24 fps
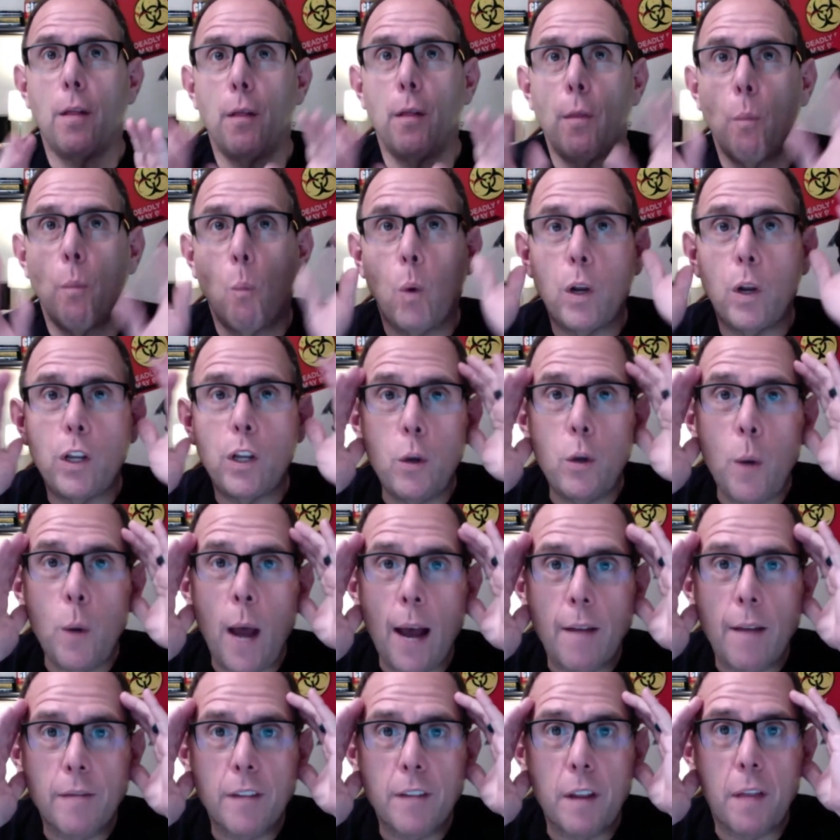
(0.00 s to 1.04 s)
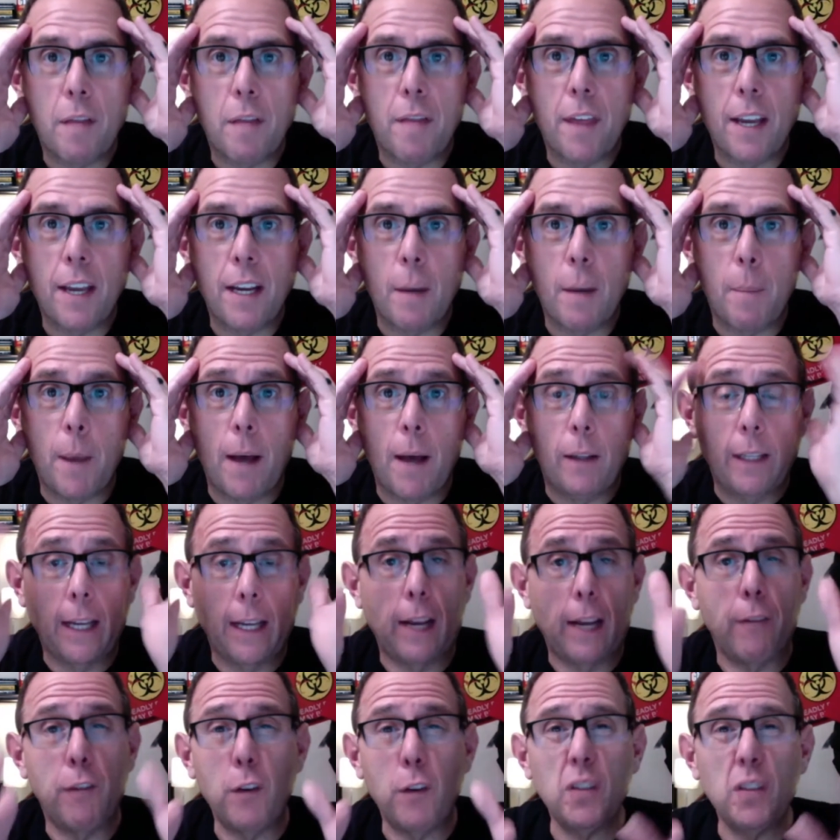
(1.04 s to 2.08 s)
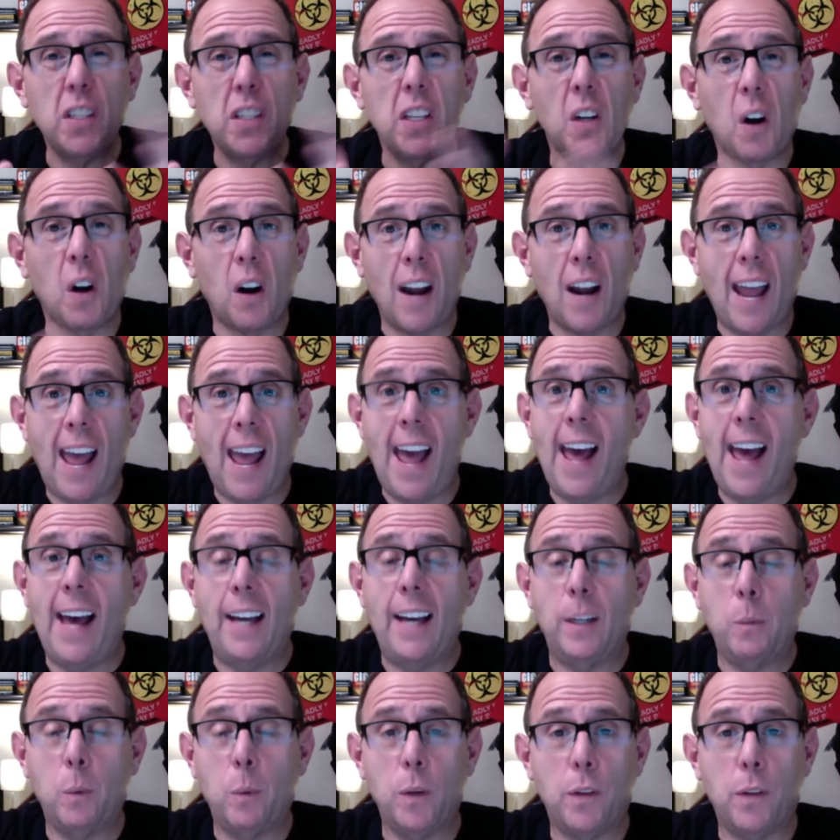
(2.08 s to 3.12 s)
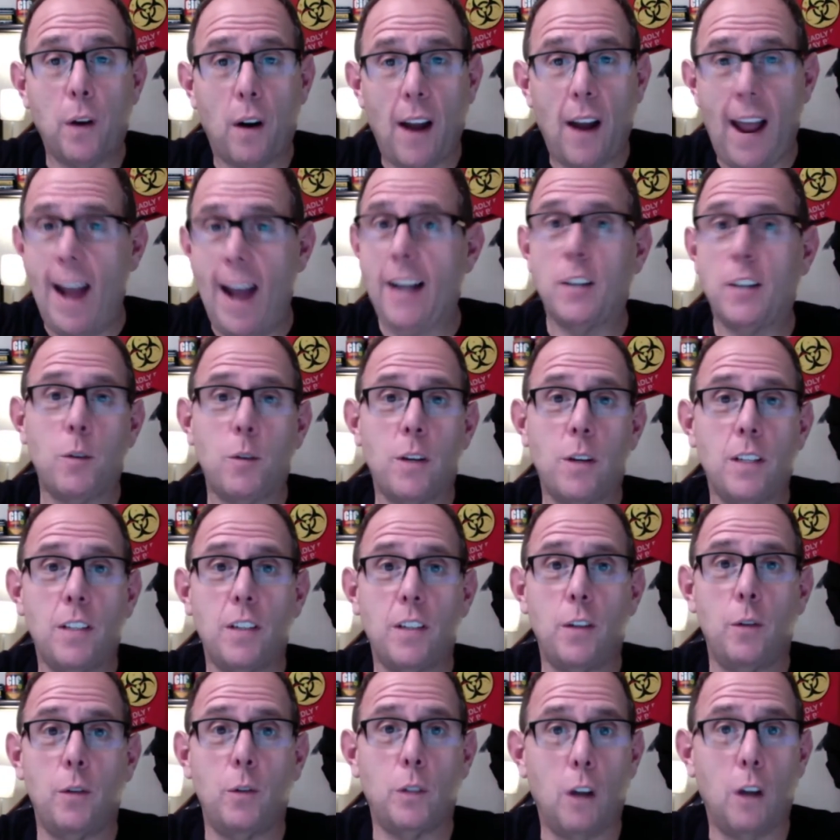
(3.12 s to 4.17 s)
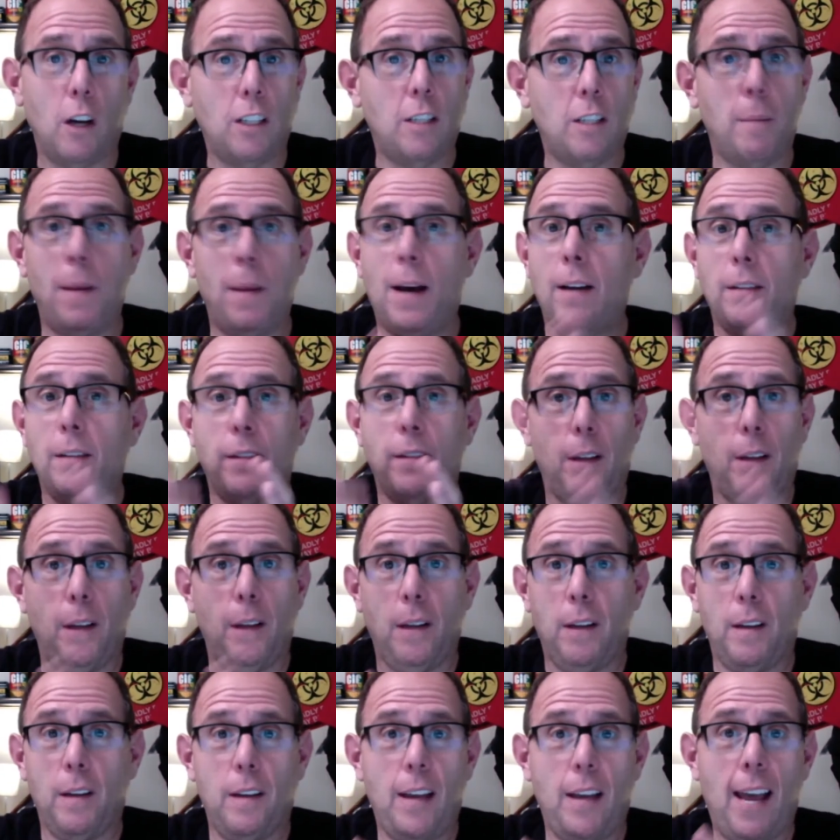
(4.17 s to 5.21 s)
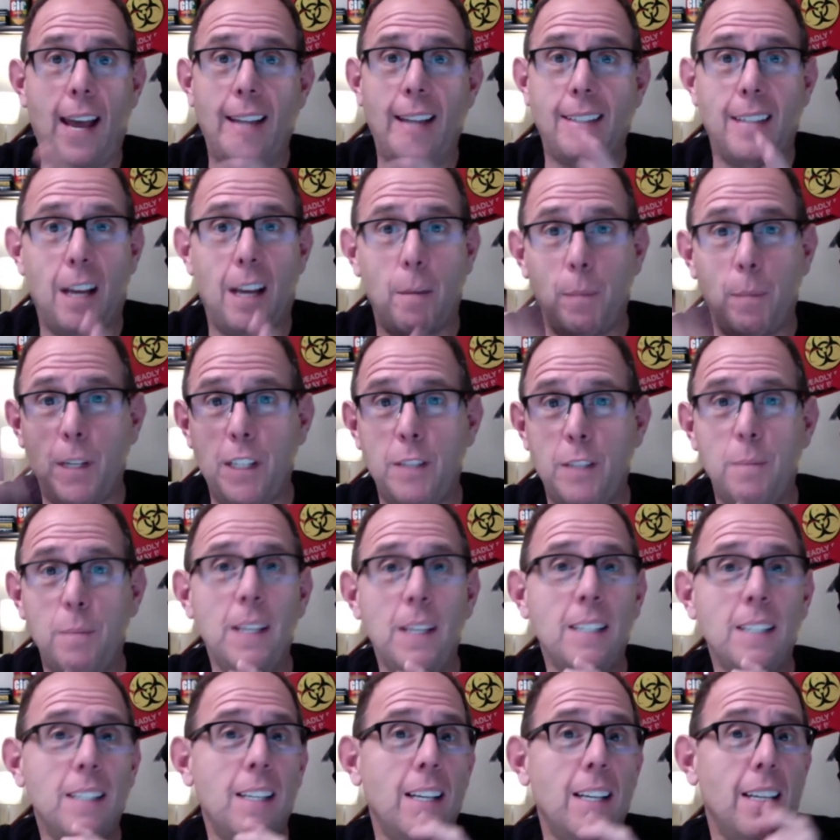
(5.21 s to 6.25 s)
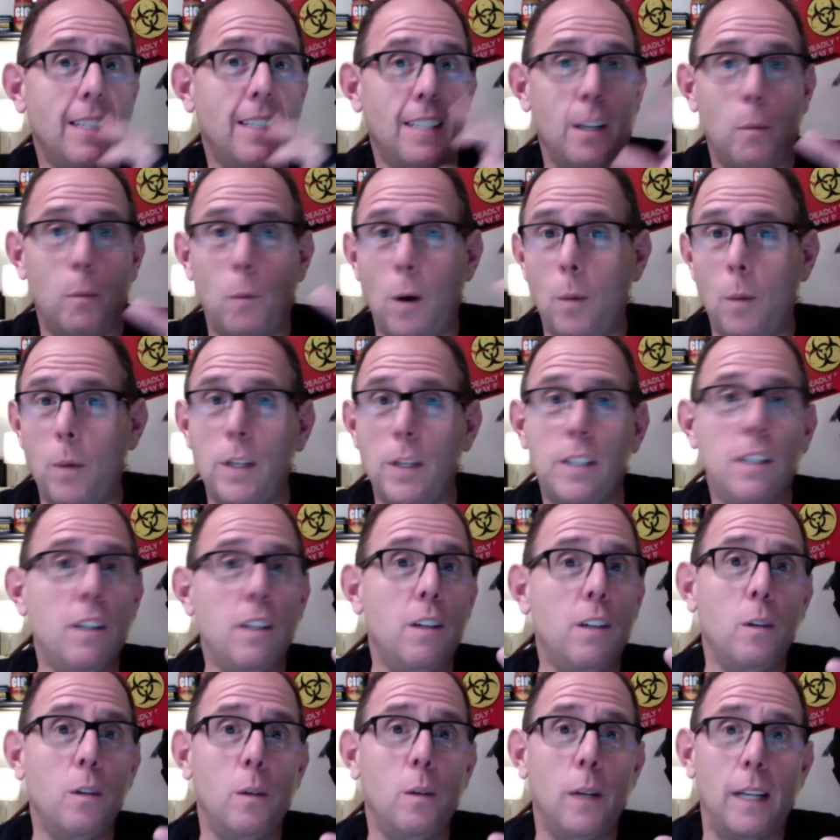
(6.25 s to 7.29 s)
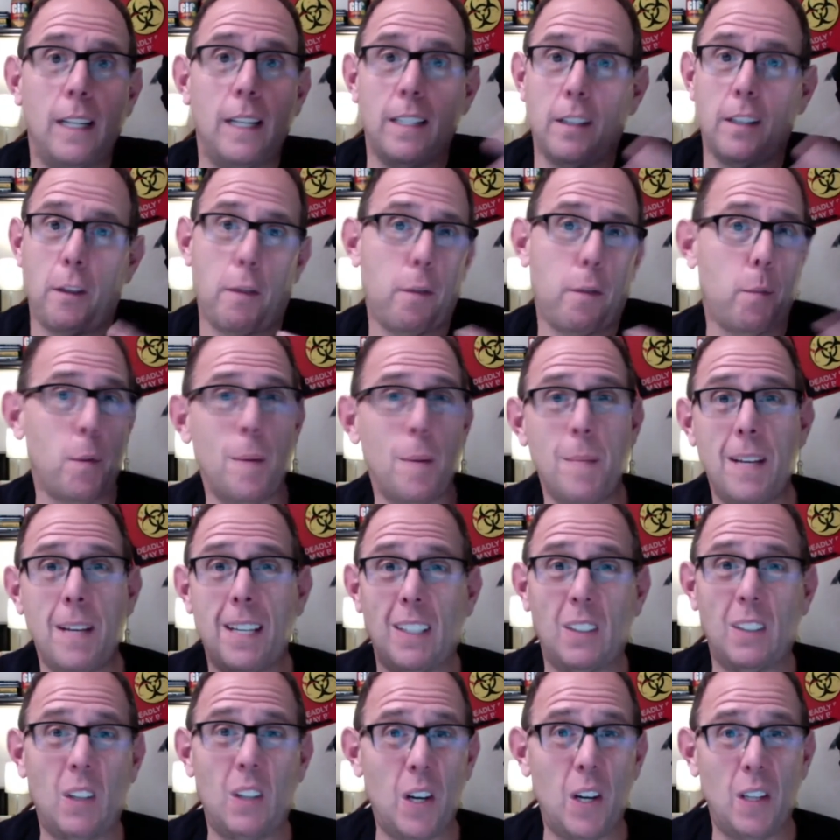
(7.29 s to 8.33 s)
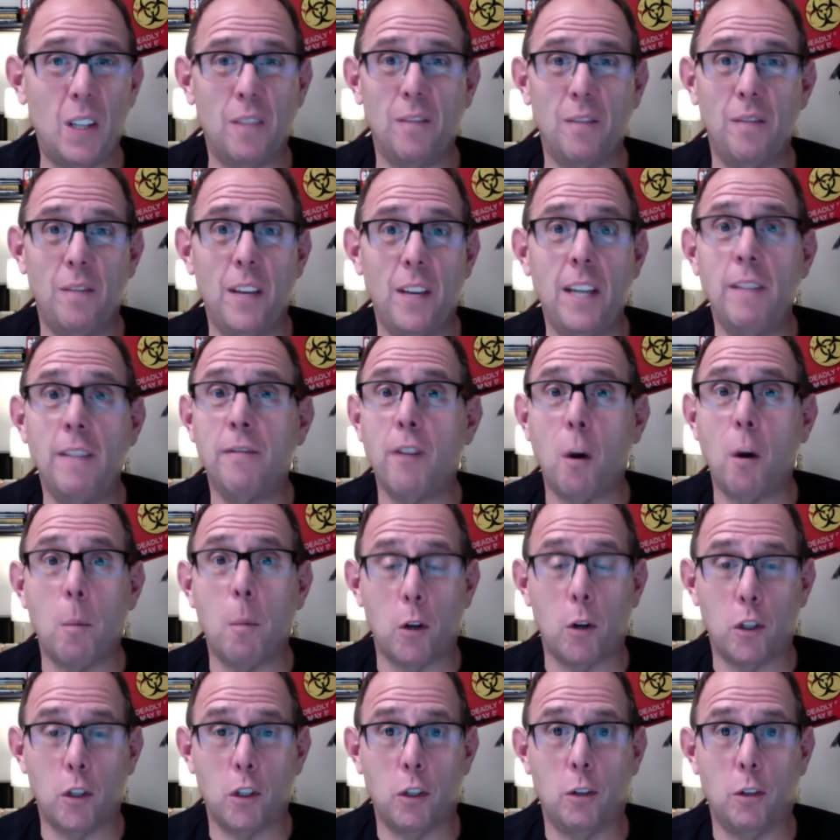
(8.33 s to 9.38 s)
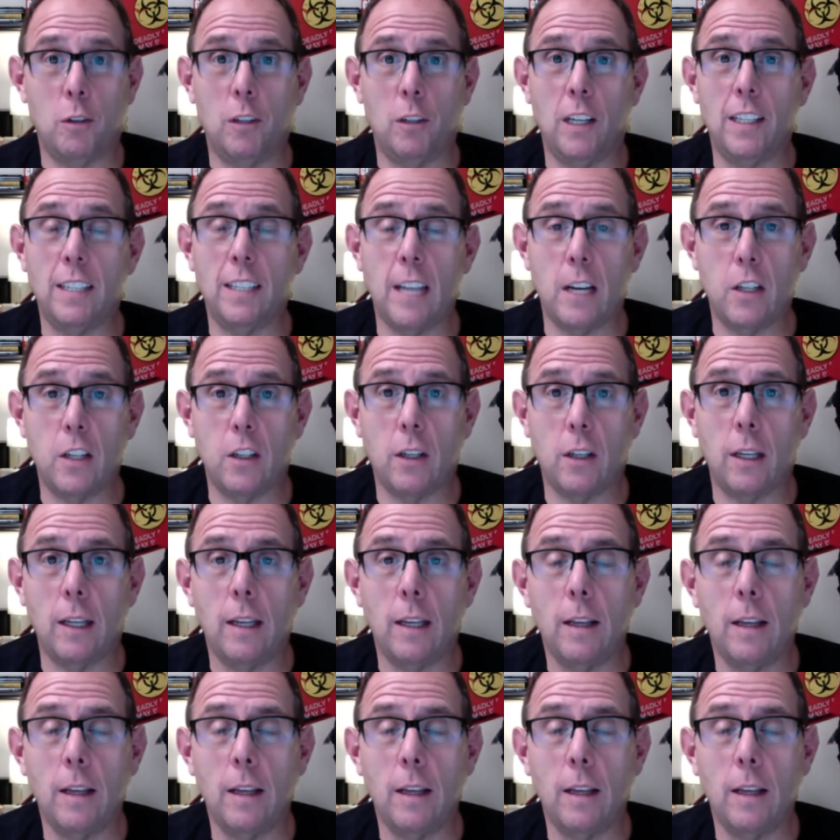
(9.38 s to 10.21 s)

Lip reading: When you have to think about, like if you've seen our ad with our actress who talks about the Ad Zombies business and what we do, and it's a 3-minute long infomercial, essentially.